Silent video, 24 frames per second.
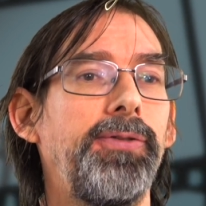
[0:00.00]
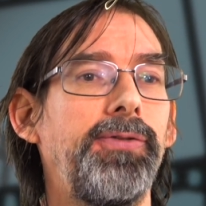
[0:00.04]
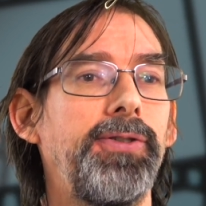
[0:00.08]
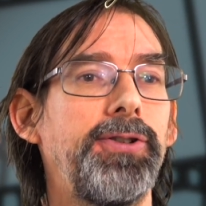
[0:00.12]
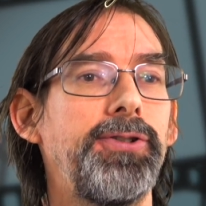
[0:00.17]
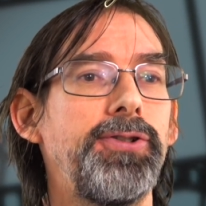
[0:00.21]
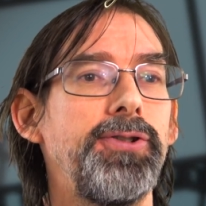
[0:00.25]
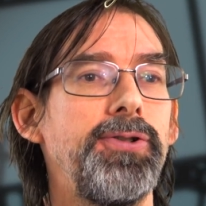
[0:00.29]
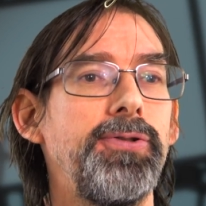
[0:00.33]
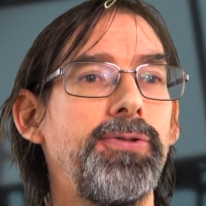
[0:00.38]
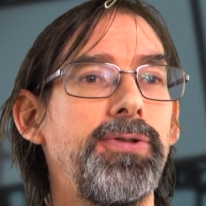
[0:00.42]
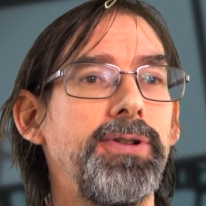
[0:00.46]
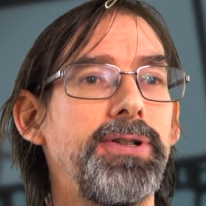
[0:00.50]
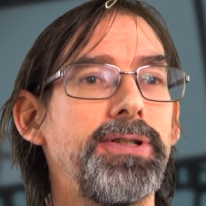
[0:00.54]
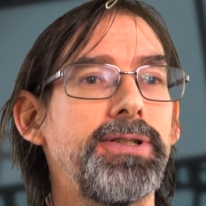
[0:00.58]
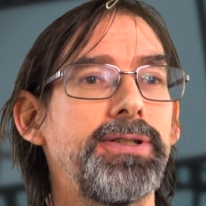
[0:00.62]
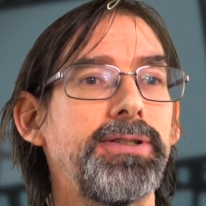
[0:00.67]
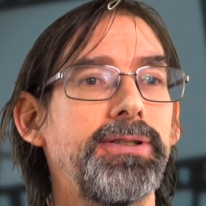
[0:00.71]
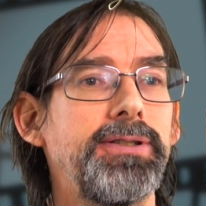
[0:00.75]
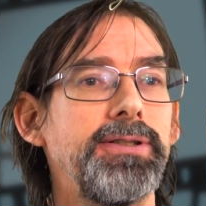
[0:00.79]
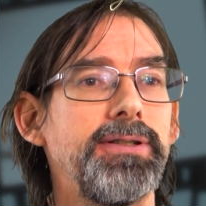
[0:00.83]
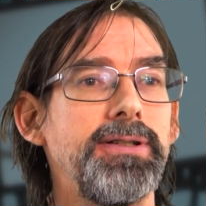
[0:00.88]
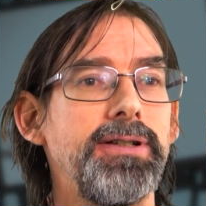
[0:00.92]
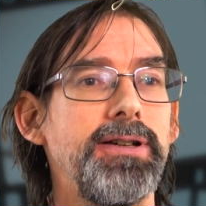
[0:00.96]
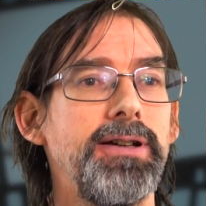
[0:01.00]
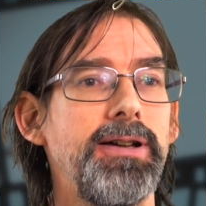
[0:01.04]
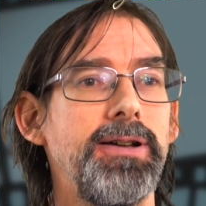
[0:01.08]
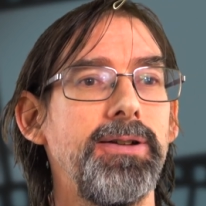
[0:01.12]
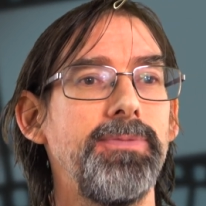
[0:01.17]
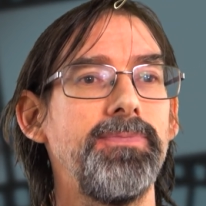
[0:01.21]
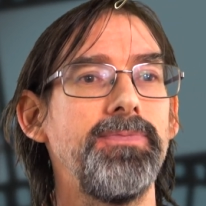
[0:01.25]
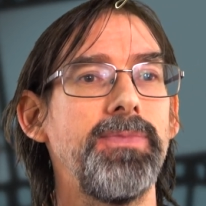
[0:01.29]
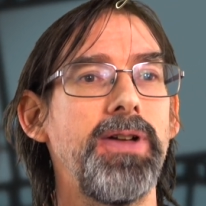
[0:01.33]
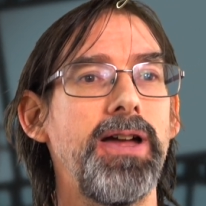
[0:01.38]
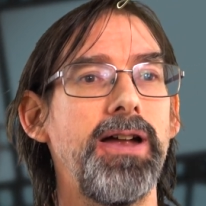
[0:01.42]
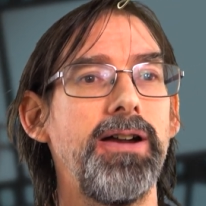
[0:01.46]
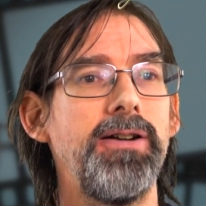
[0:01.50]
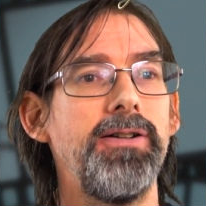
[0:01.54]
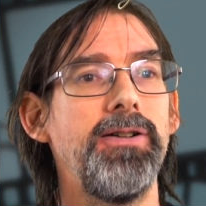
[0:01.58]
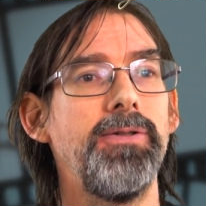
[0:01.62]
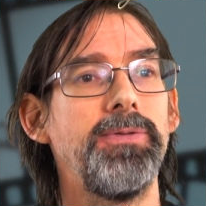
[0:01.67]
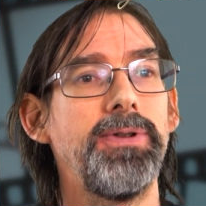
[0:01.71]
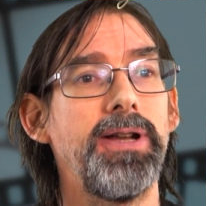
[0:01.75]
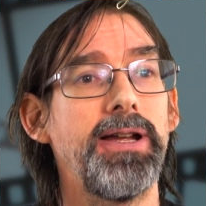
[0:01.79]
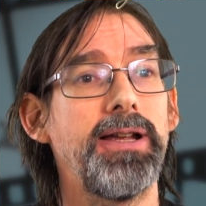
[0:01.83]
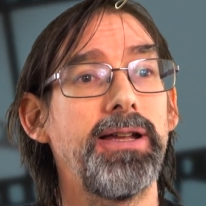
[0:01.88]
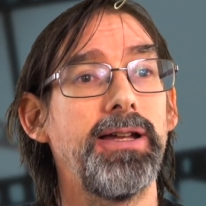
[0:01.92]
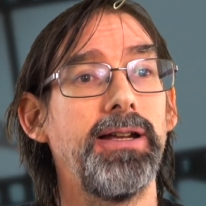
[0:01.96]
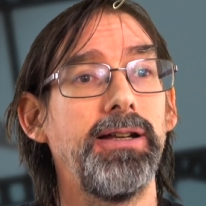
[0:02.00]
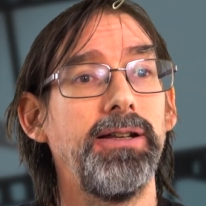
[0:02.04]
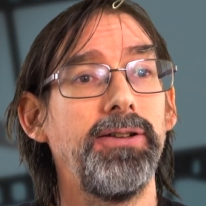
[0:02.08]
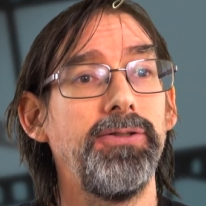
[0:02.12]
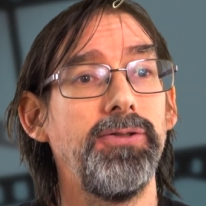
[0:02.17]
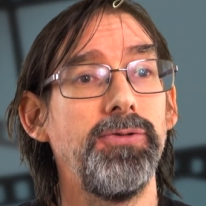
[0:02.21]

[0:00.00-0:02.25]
of a tourist area of Ned Kelly.